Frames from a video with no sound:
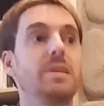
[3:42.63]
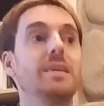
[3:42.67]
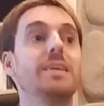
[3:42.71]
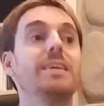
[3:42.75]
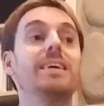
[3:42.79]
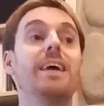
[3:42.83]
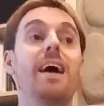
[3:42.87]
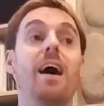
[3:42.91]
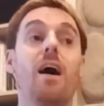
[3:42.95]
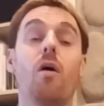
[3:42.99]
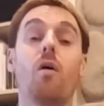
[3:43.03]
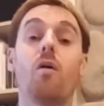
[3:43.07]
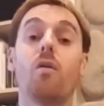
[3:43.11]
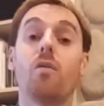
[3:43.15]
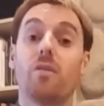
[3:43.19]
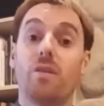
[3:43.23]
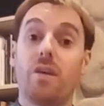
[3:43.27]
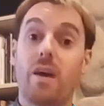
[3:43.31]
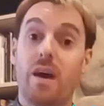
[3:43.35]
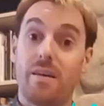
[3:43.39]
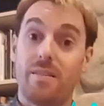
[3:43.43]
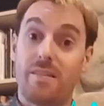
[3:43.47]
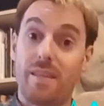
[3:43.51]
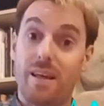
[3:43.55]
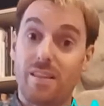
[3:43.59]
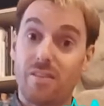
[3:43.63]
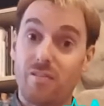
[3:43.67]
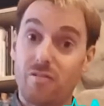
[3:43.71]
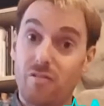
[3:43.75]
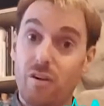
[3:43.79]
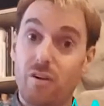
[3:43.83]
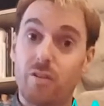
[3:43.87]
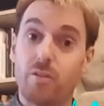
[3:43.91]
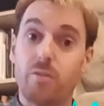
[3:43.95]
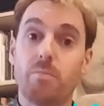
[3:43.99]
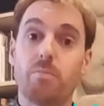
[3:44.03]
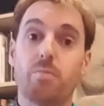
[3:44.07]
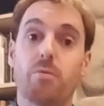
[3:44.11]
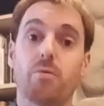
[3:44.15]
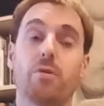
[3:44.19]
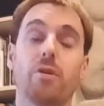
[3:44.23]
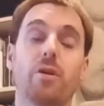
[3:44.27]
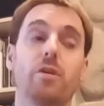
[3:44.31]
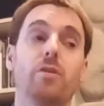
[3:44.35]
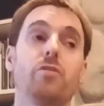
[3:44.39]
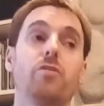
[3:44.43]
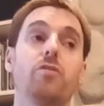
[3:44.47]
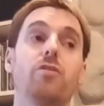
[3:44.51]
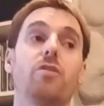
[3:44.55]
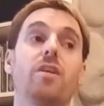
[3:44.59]
Yeah. Oh, yeah. That's very
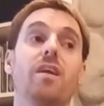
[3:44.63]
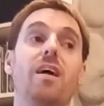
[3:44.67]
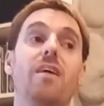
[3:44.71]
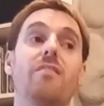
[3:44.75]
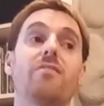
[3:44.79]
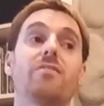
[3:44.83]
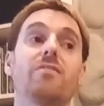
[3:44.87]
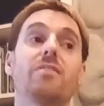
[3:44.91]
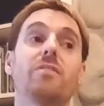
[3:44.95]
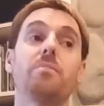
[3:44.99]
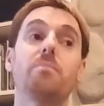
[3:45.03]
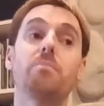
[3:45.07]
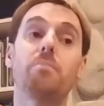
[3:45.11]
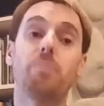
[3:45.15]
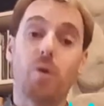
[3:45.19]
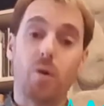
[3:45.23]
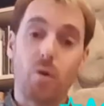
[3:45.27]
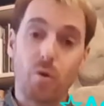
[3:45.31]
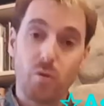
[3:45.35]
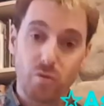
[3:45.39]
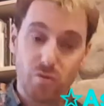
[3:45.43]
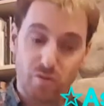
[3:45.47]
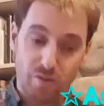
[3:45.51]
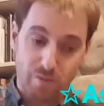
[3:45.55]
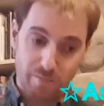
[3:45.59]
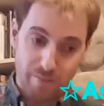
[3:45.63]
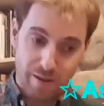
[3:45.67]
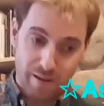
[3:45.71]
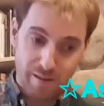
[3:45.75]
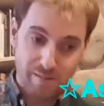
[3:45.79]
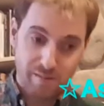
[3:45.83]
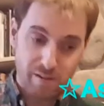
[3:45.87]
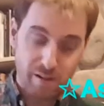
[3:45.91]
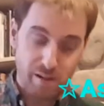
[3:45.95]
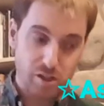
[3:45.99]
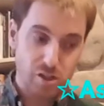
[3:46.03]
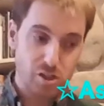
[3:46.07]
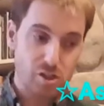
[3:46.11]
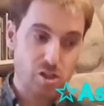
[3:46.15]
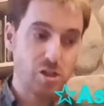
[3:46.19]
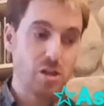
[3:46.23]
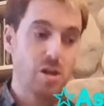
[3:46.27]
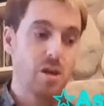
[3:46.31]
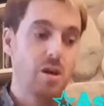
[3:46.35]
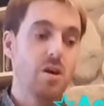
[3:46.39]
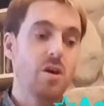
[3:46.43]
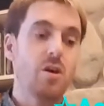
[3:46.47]
important. You never impose a message.